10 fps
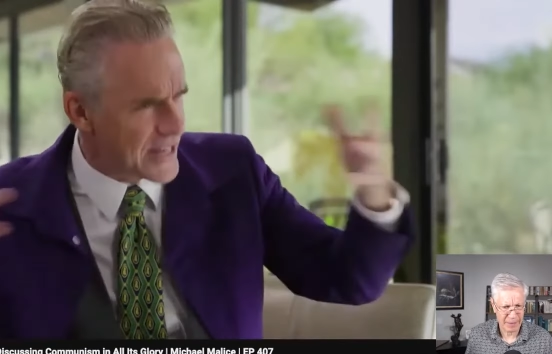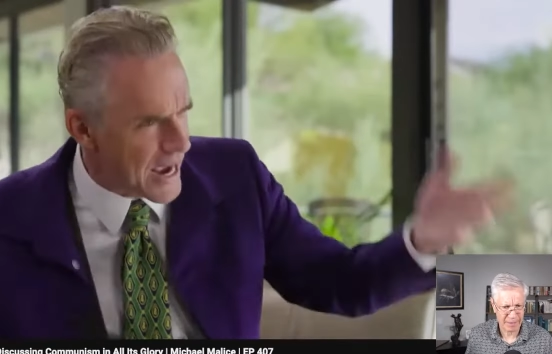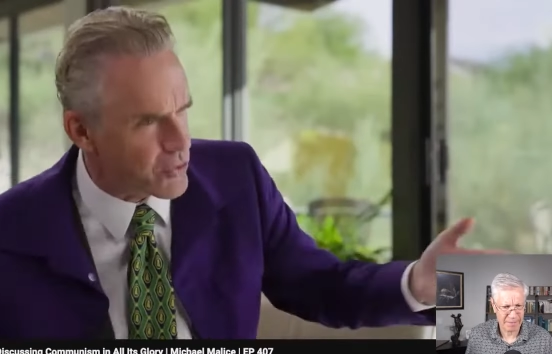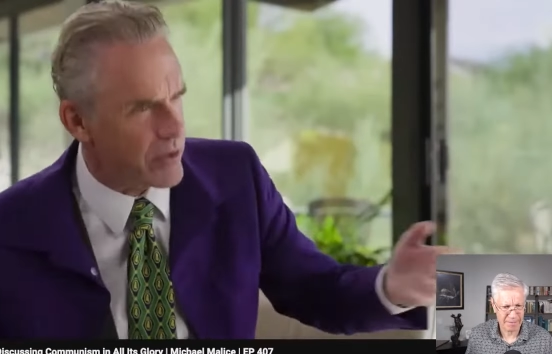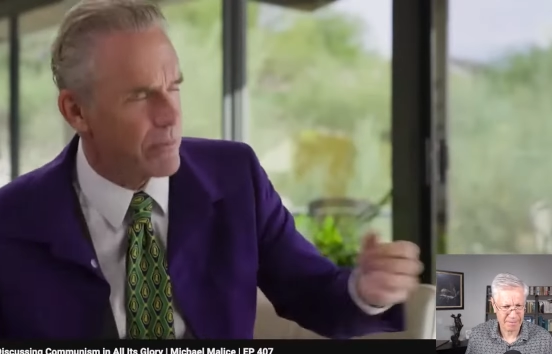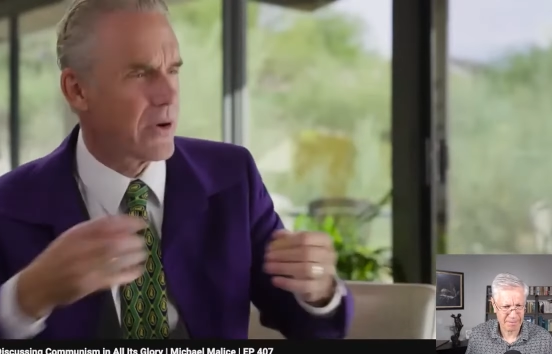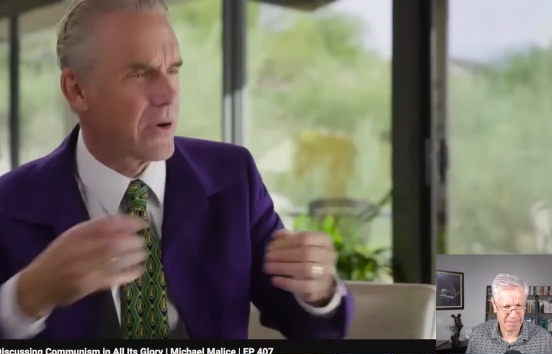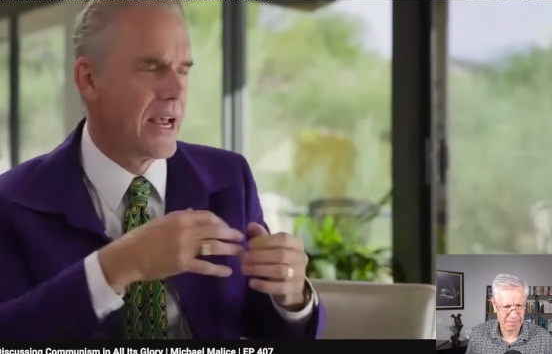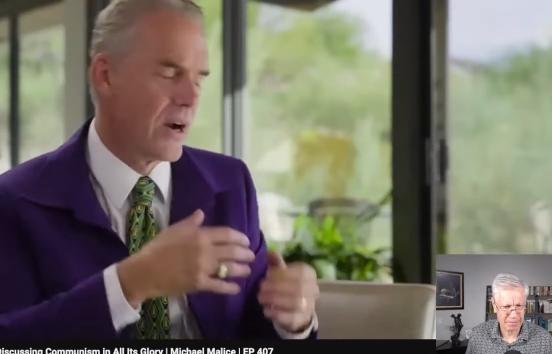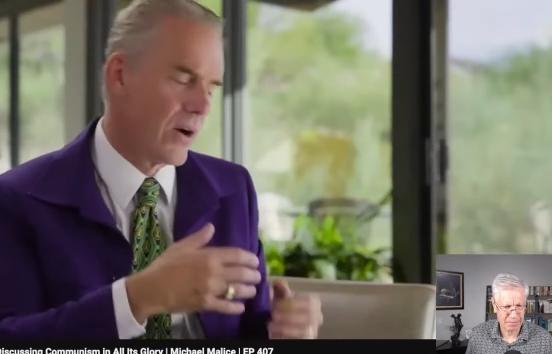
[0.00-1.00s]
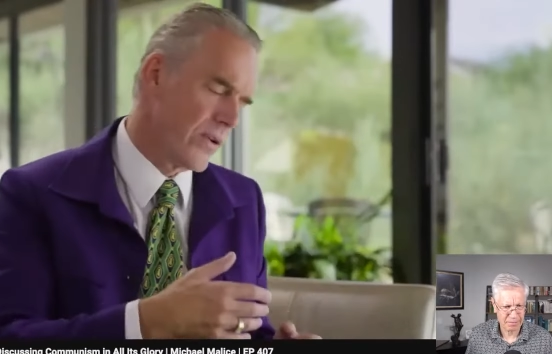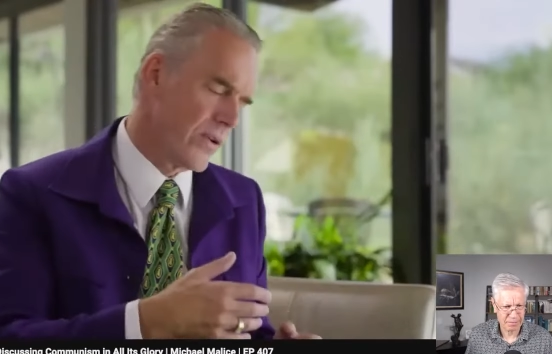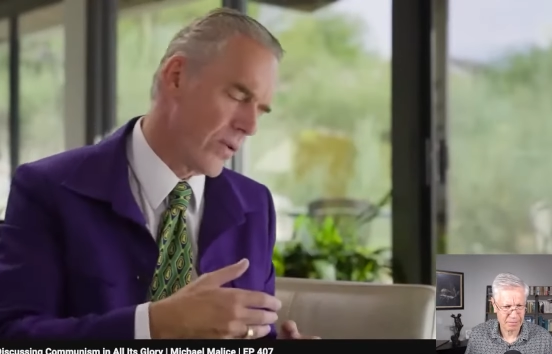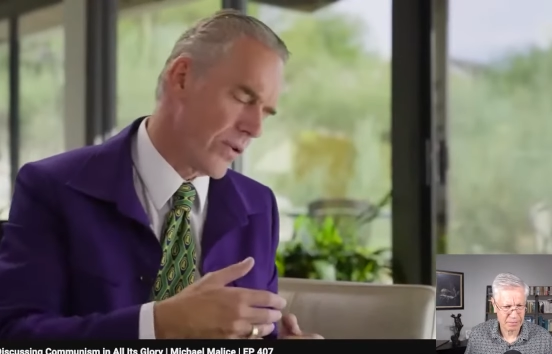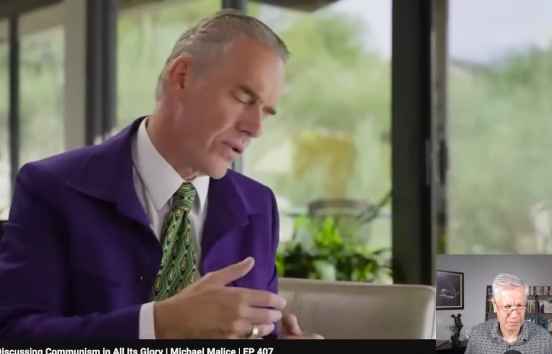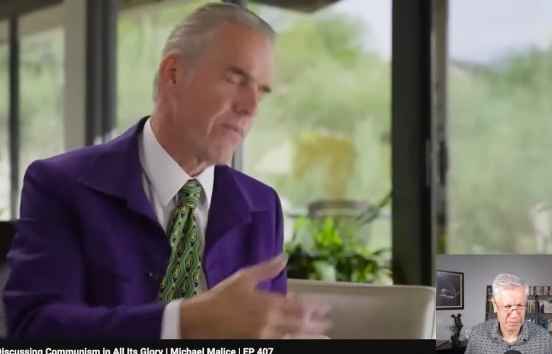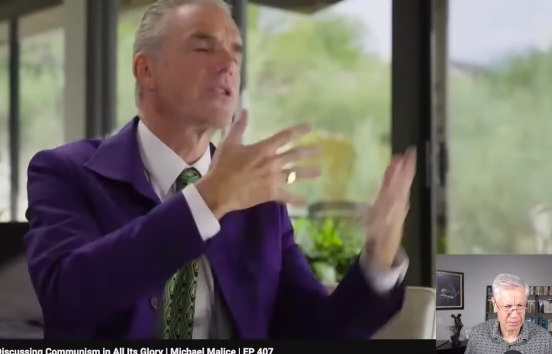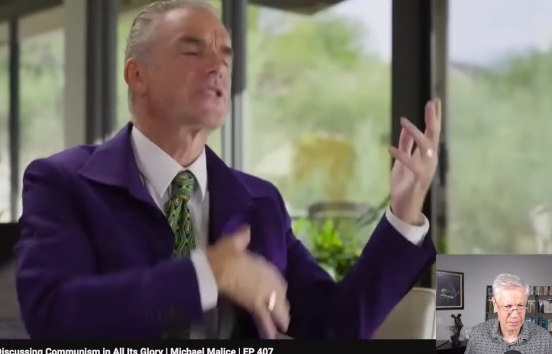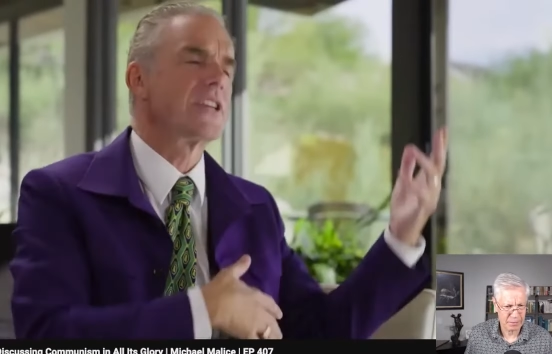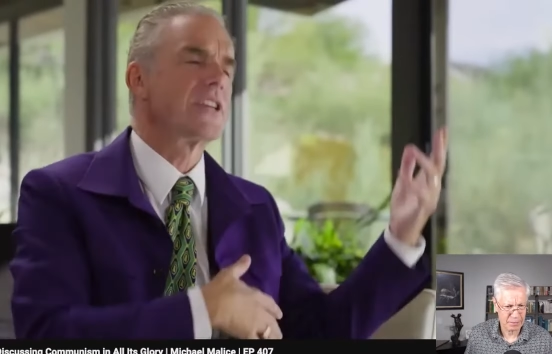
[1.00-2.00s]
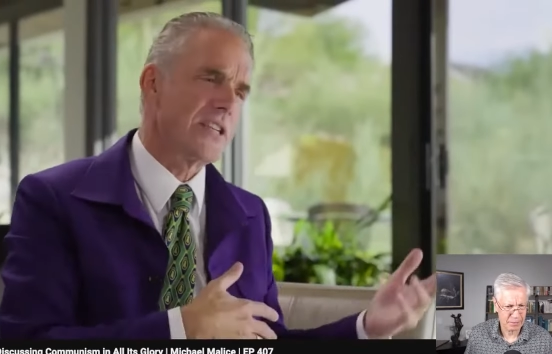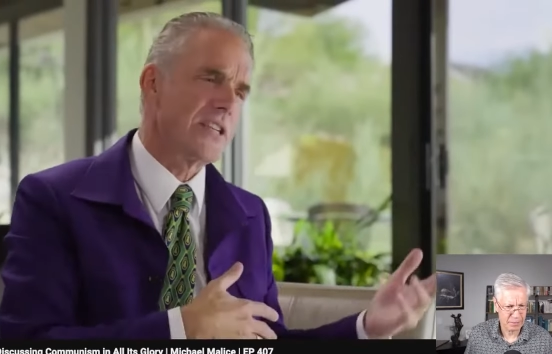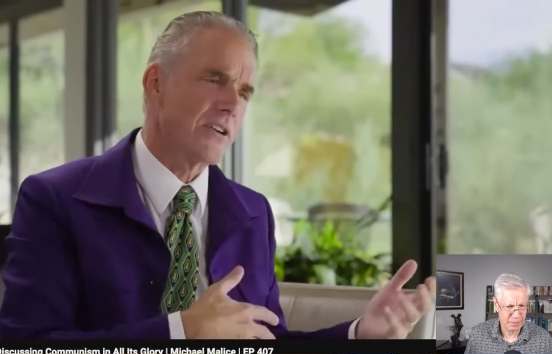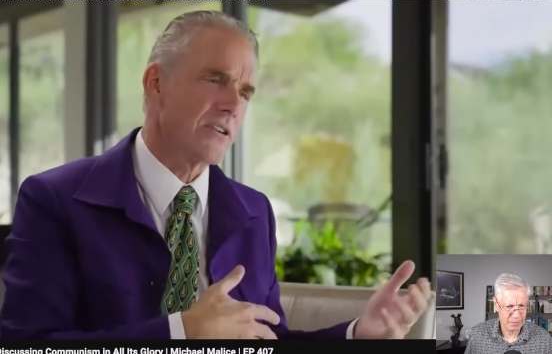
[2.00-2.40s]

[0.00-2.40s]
Speaker 1: or, you know, or they'll burst into tears.